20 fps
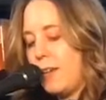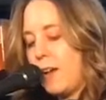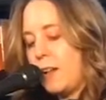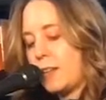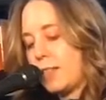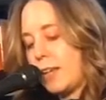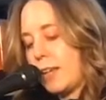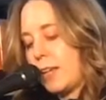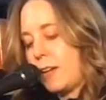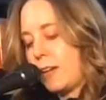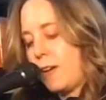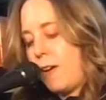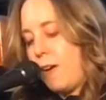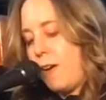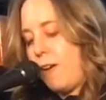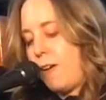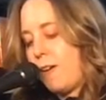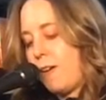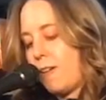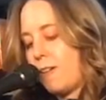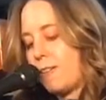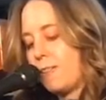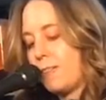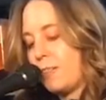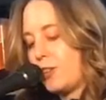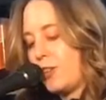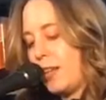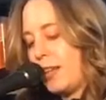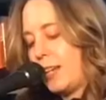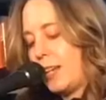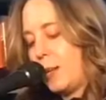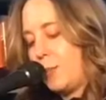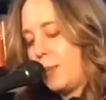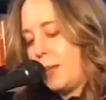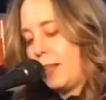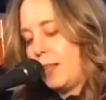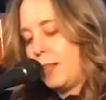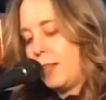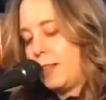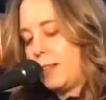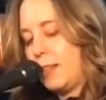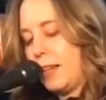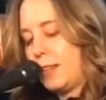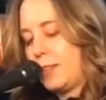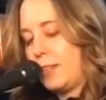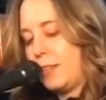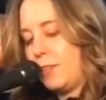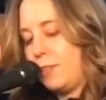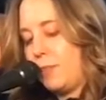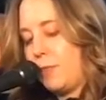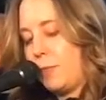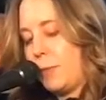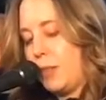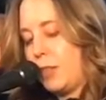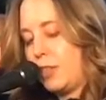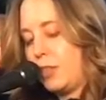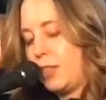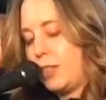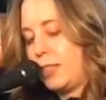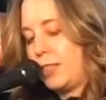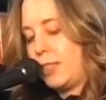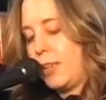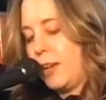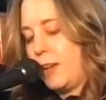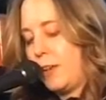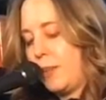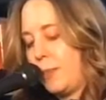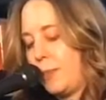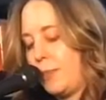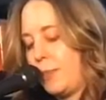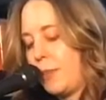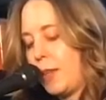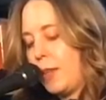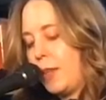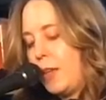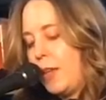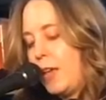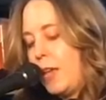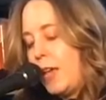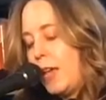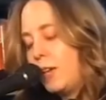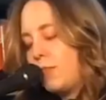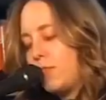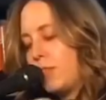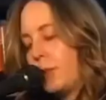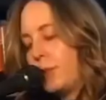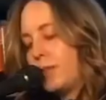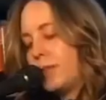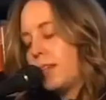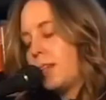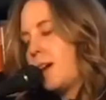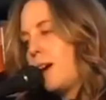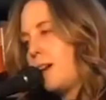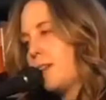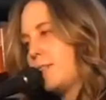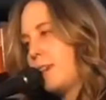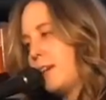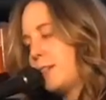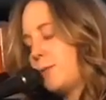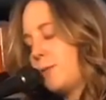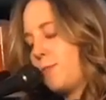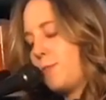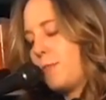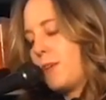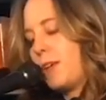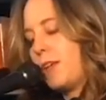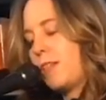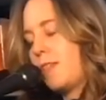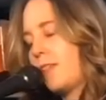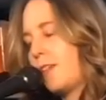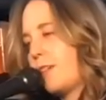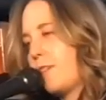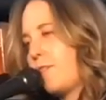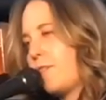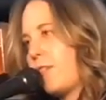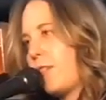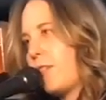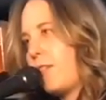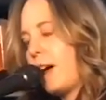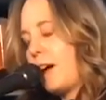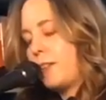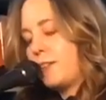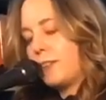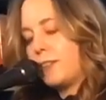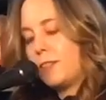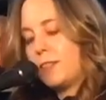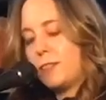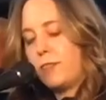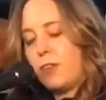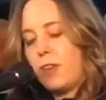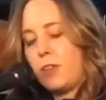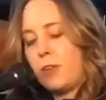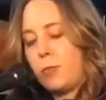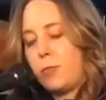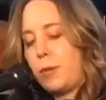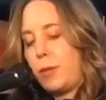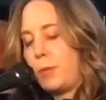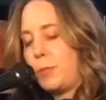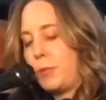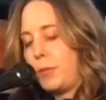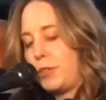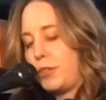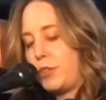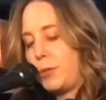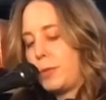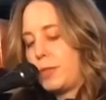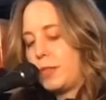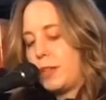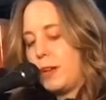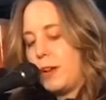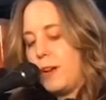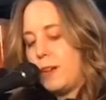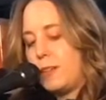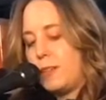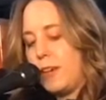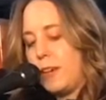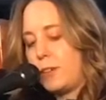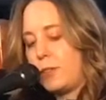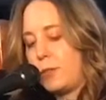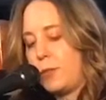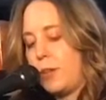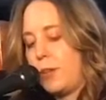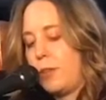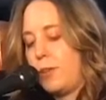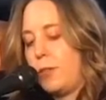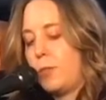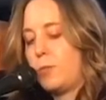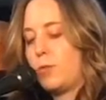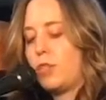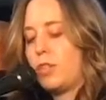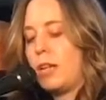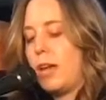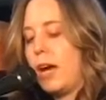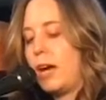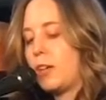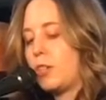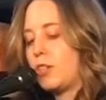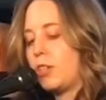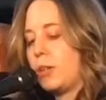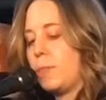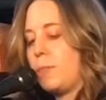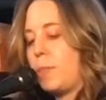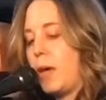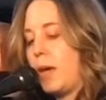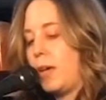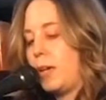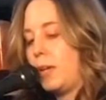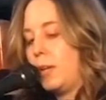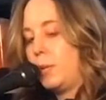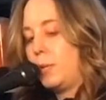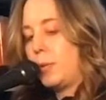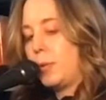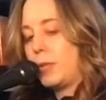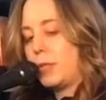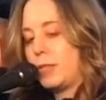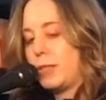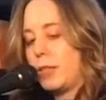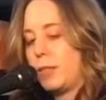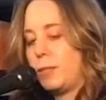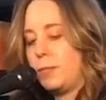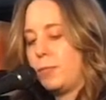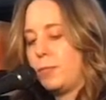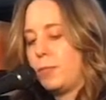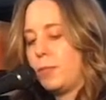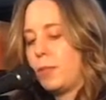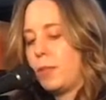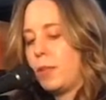I'll take a car. The train can be a little dicey for me, she'd said. If she was in contact with me, think of the thousands of other people she was in contact with, whom she'd actually met in person.